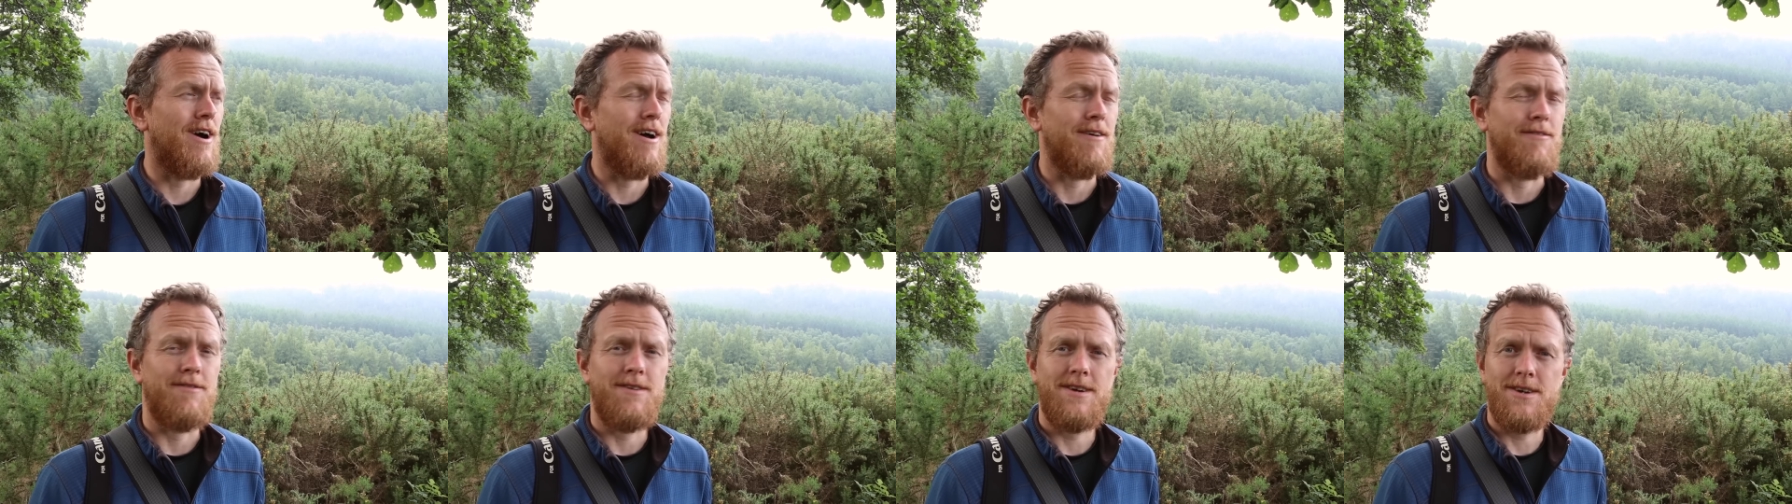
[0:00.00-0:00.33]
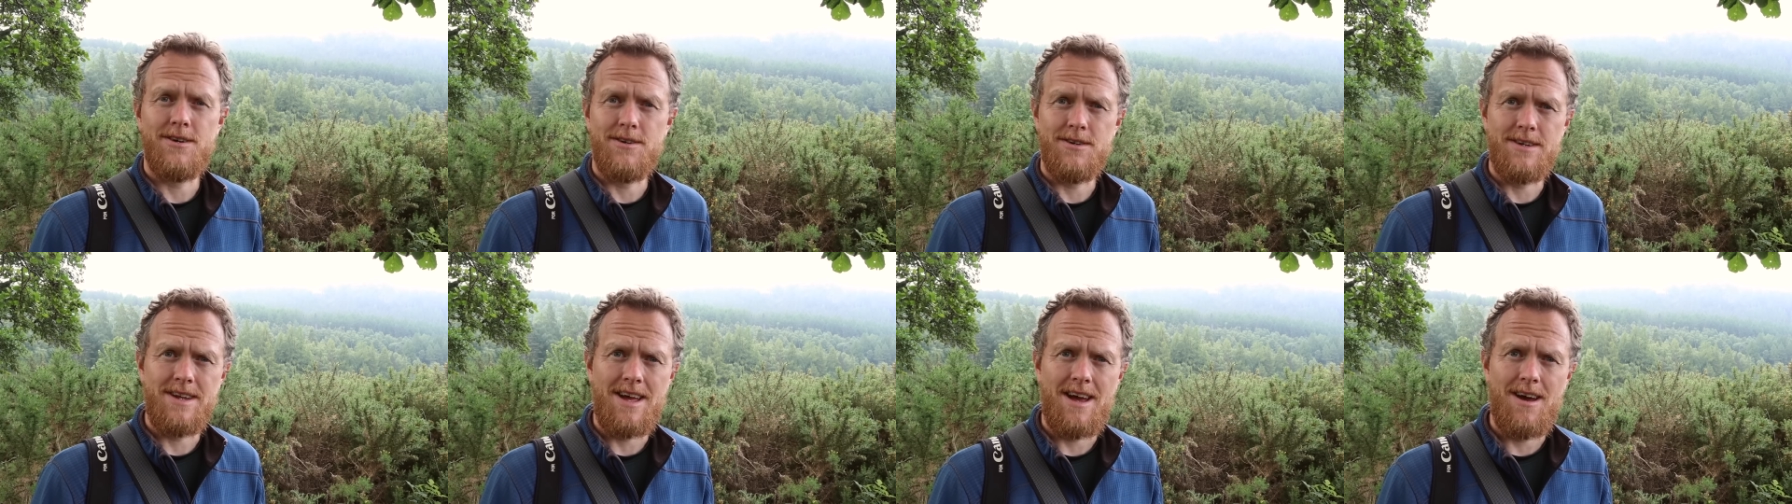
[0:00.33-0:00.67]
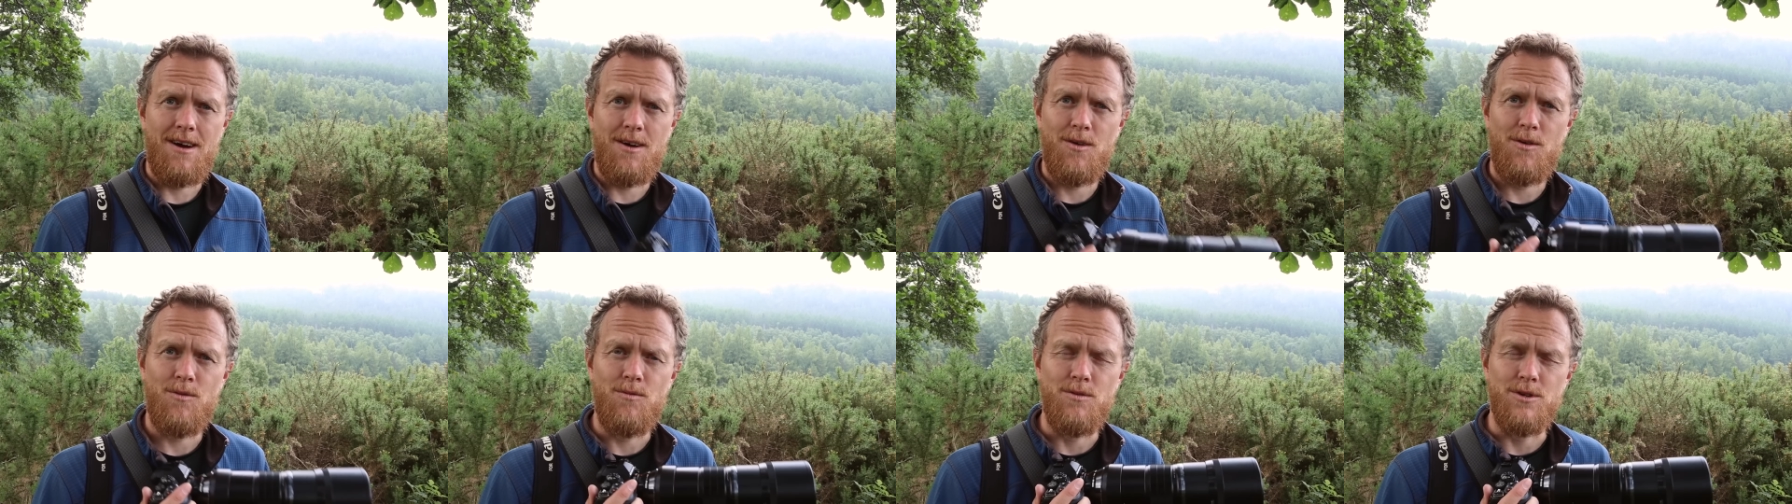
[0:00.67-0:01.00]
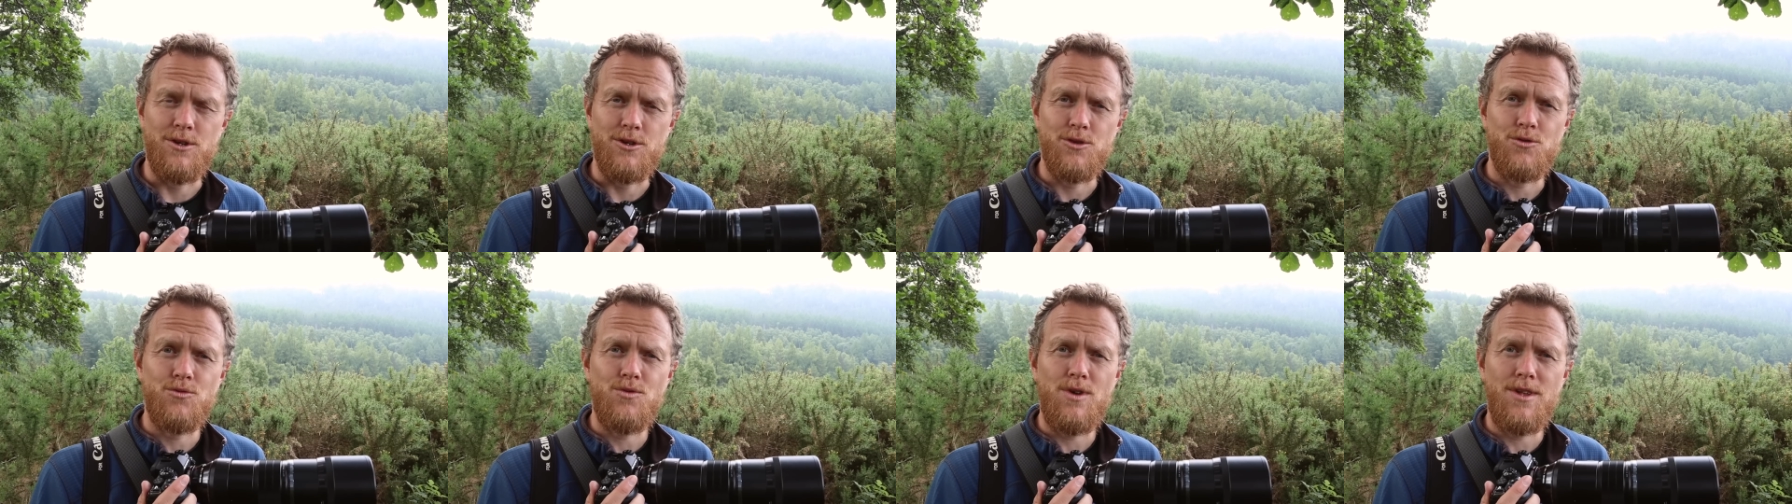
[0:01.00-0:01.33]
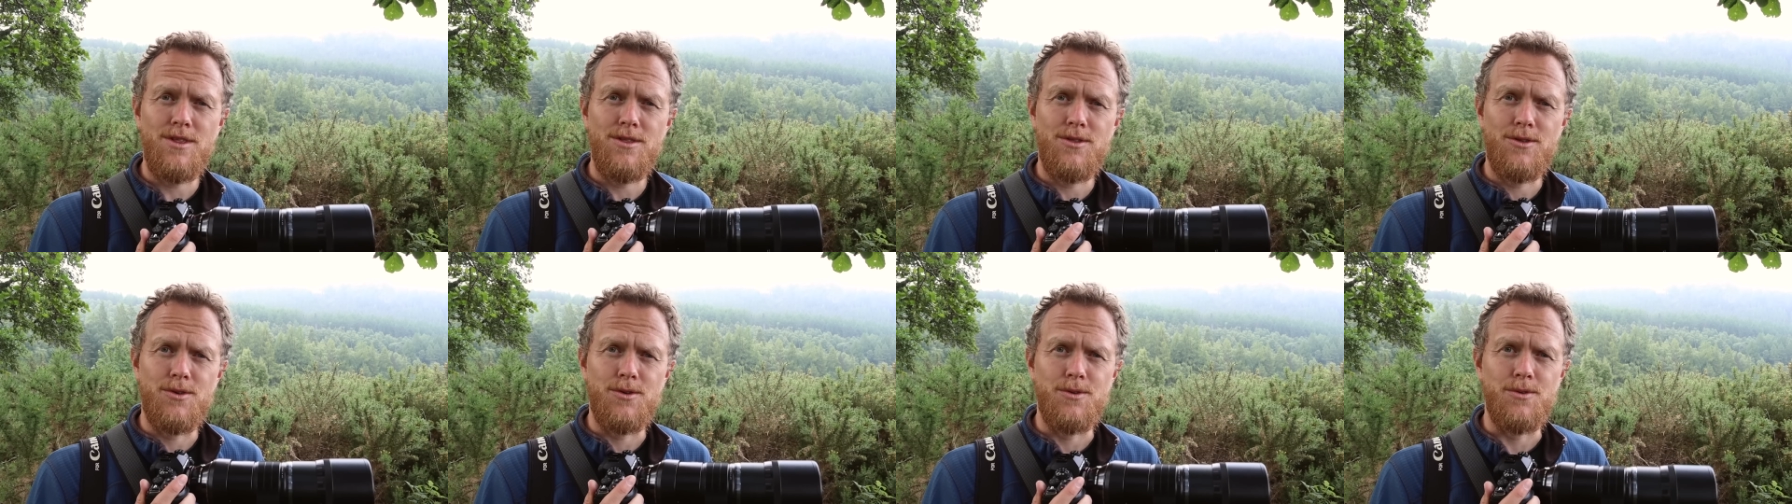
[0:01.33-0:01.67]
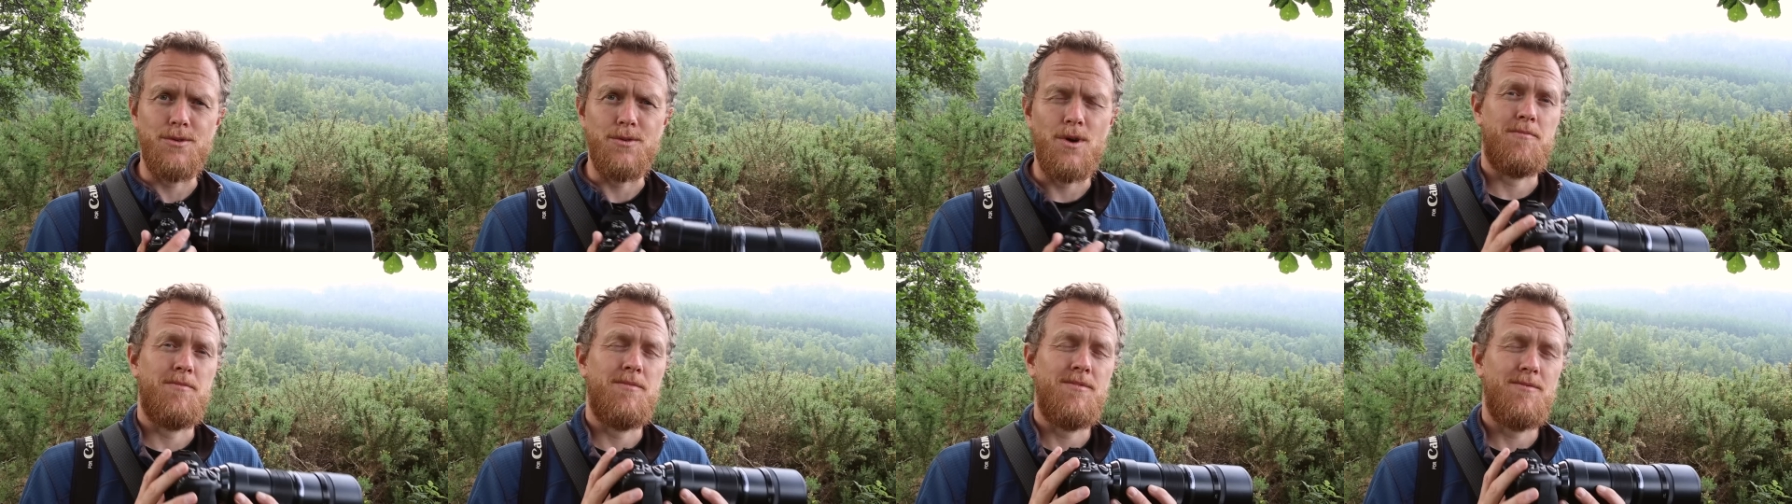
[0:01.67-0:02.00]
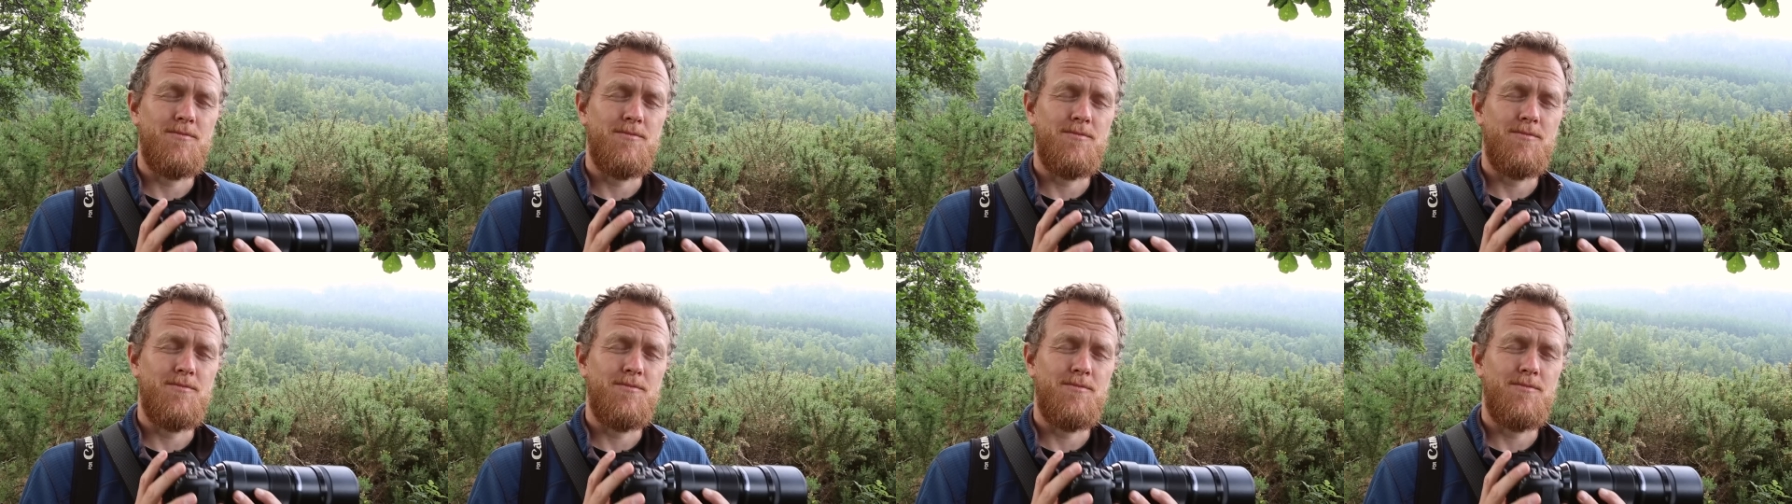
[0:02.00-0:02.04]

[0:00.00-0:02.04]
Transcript: I figured now I'll just run through